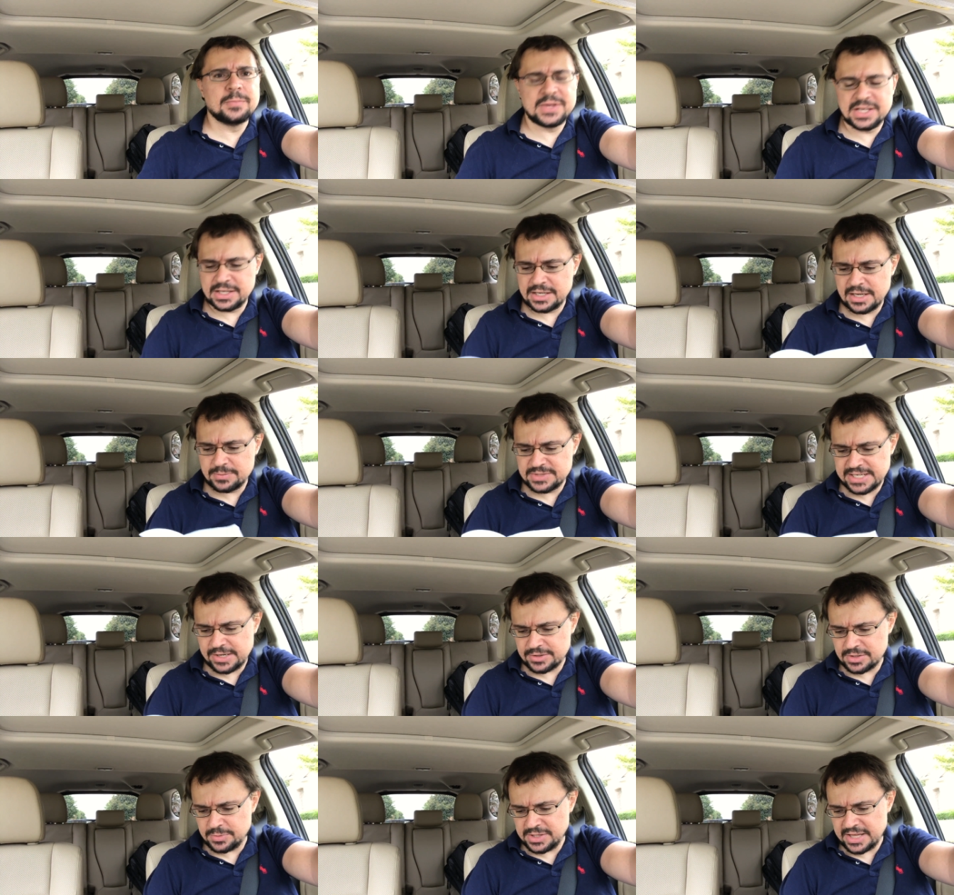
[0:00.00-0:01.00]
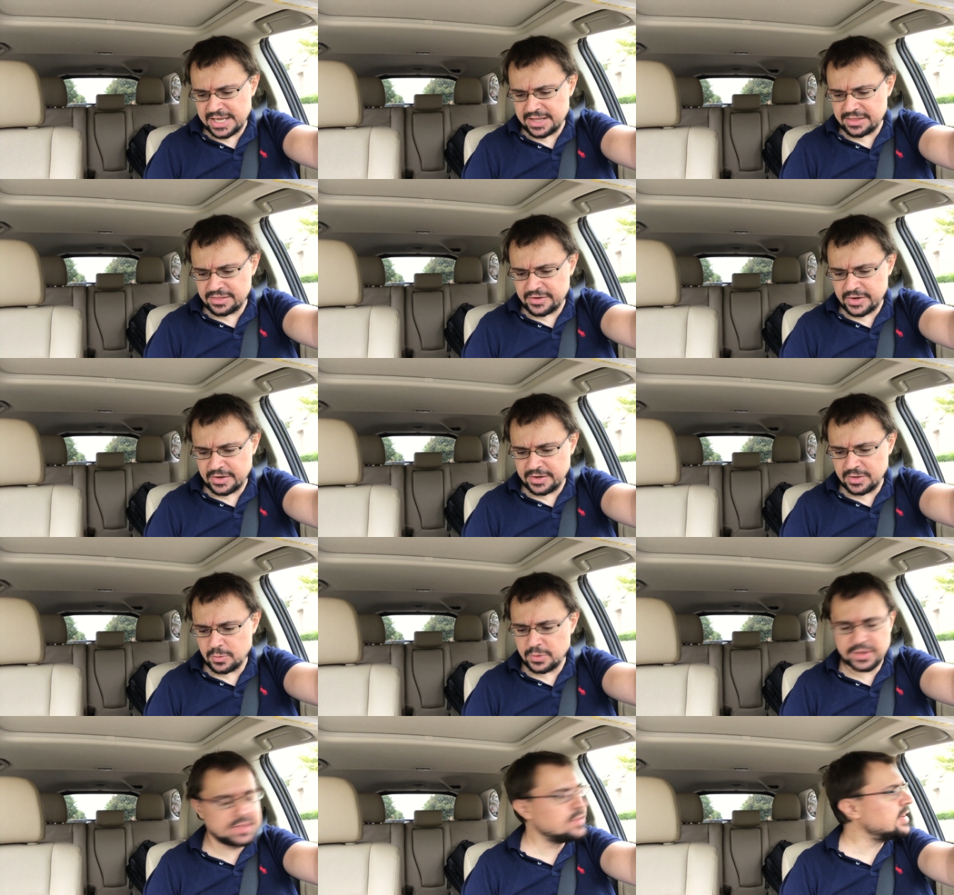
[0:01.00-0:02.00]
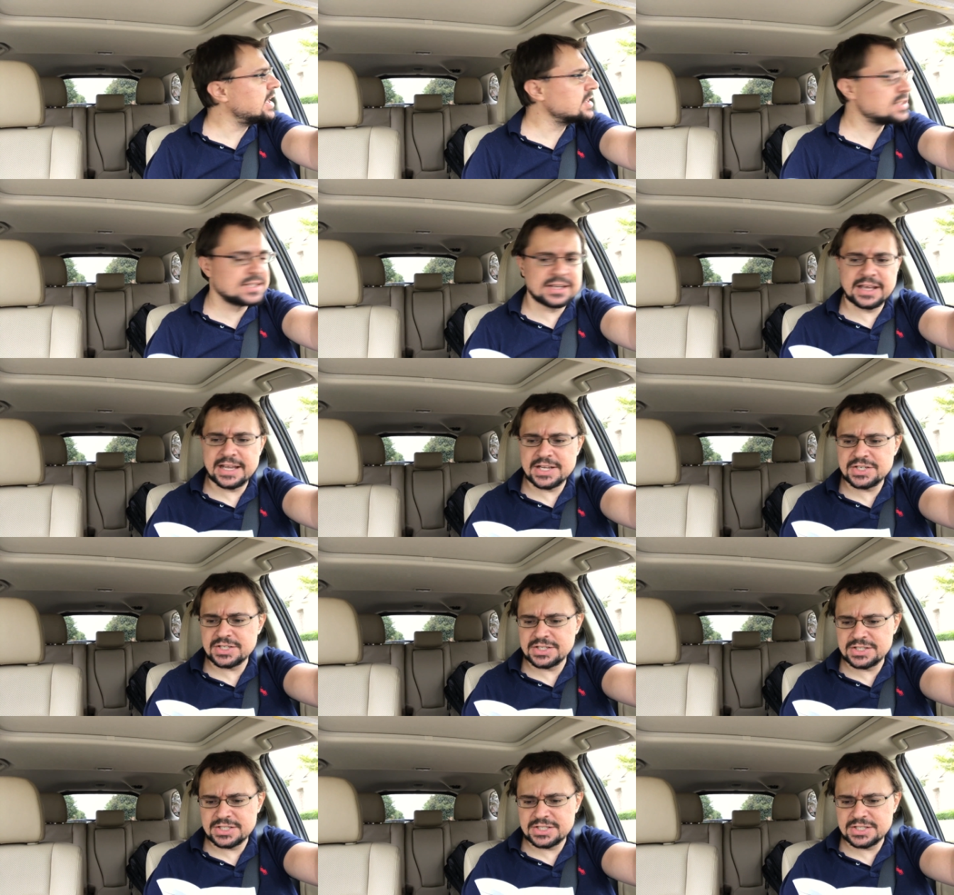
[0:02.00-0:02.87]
It comes out to be that 30 with destination.